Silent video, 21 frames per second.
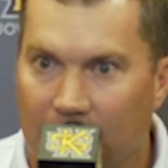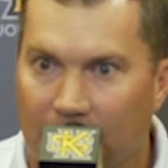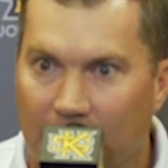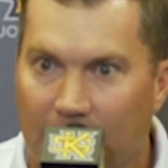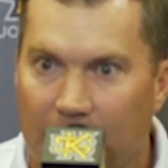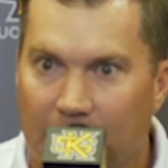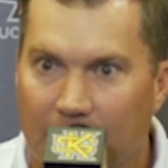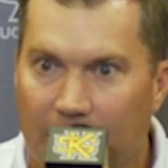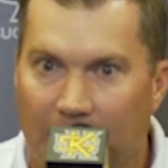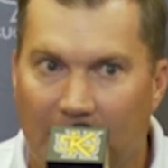
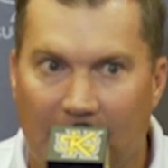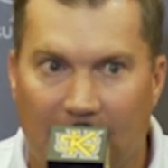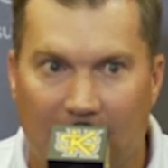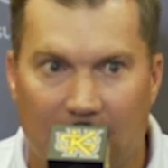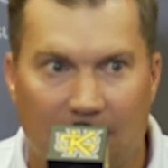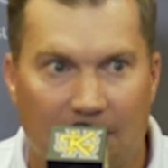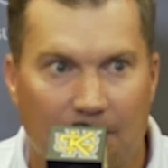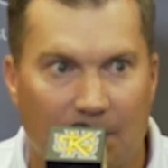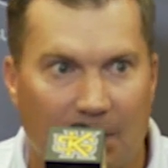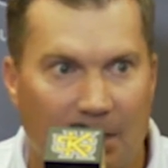very good
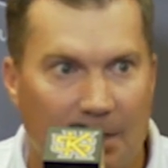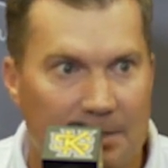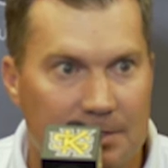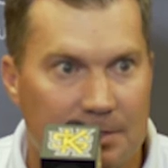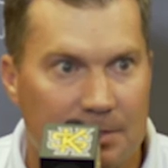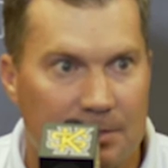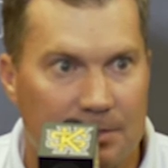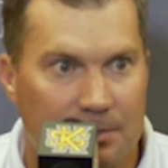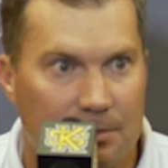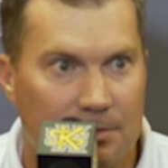academic
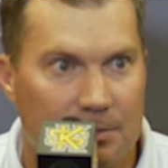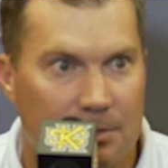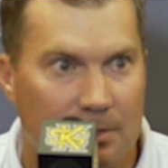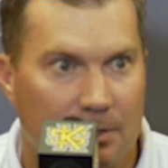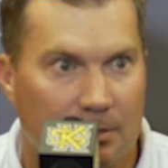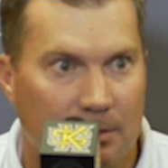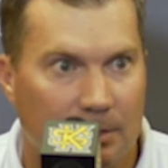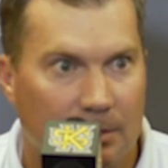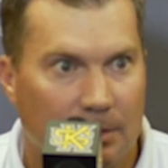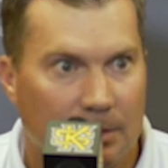
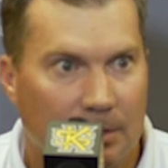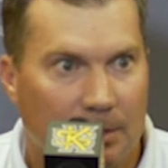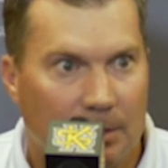institution